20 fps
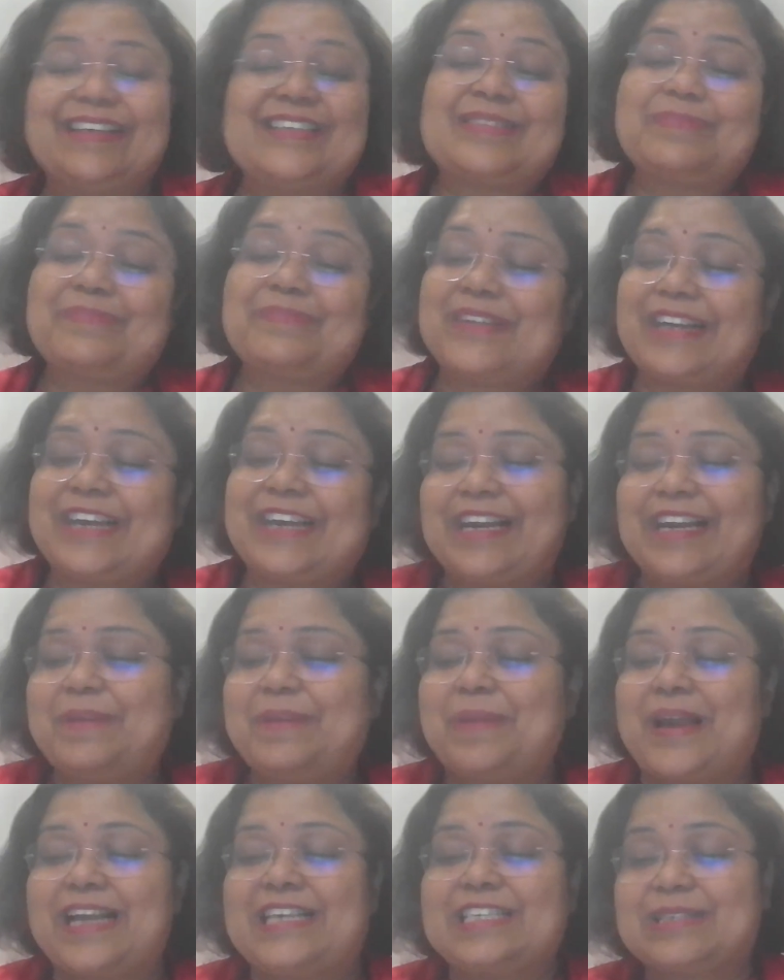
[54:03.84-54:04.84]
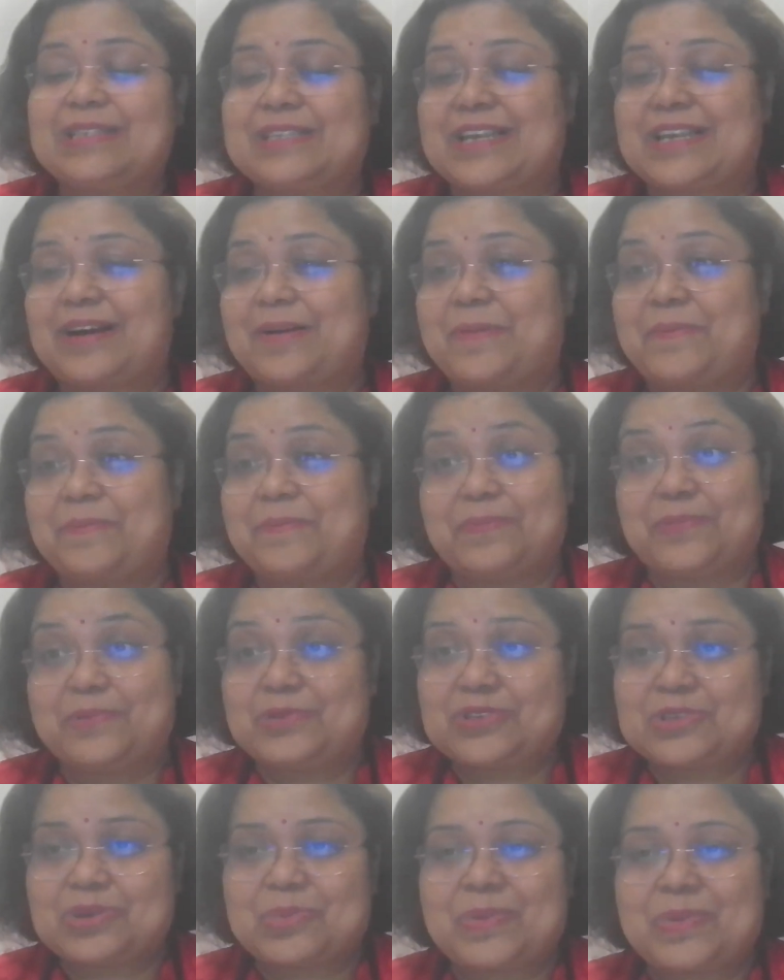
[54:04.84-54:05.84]
this really makes
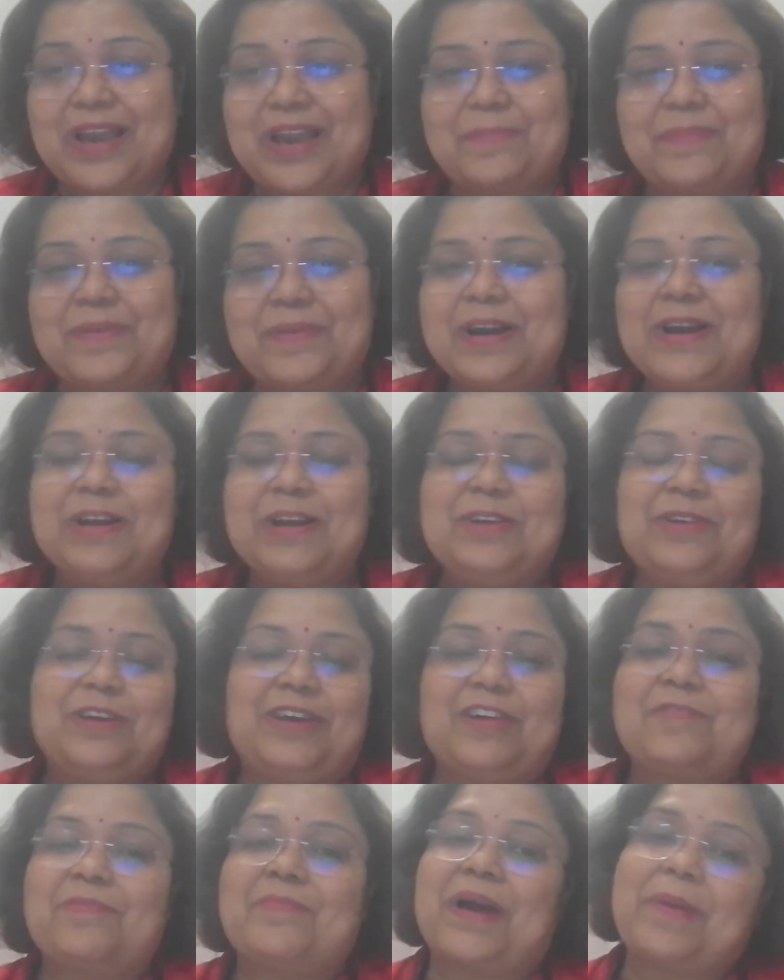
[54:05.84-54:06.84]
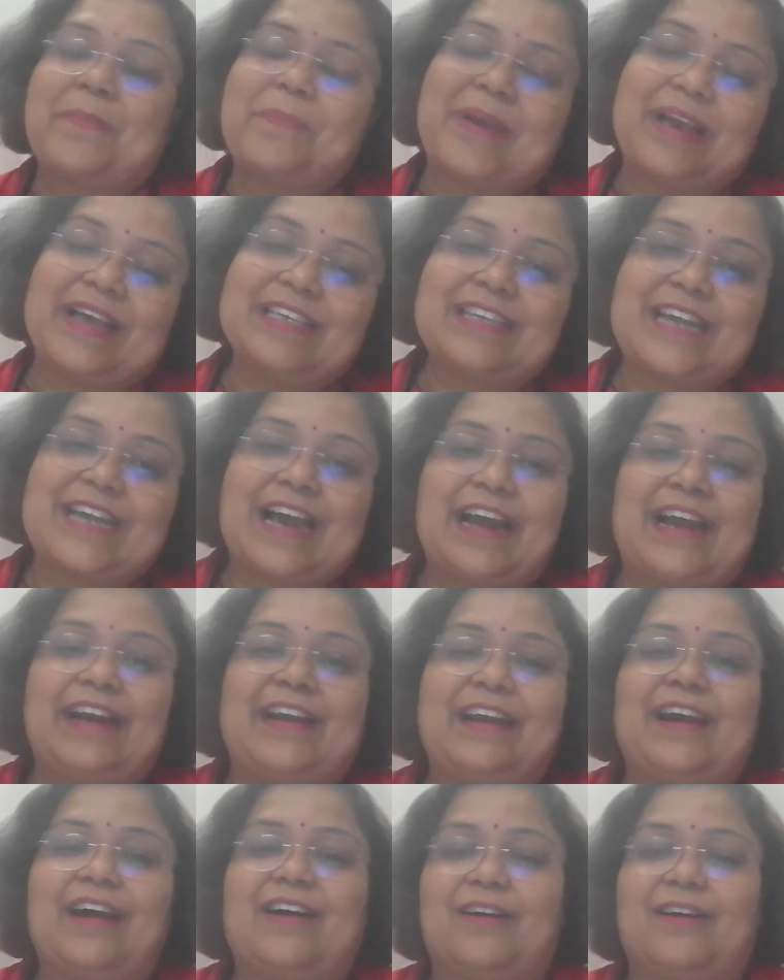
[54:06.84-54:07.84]
boost me up to give my best.
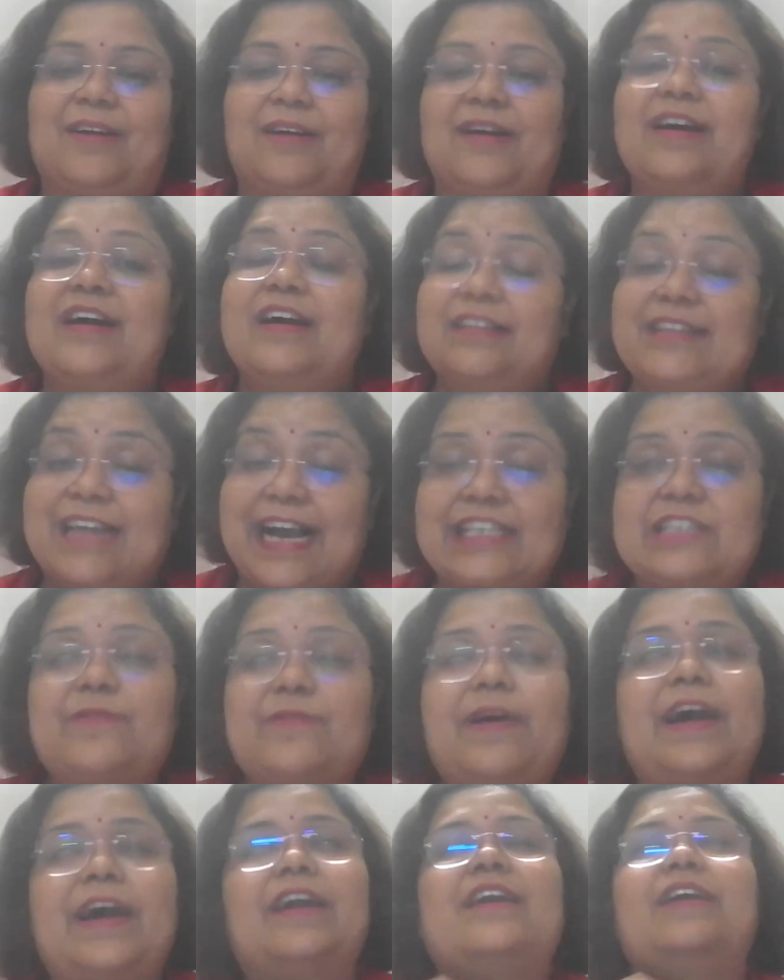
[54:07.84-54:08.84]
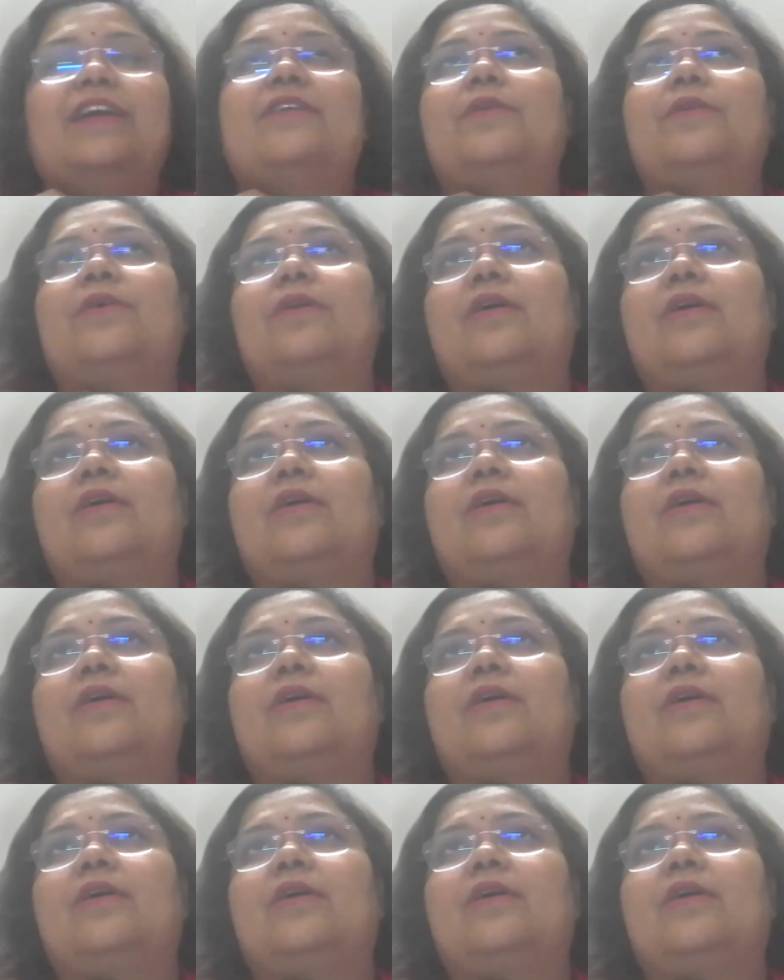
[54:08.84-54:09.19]
And that's why,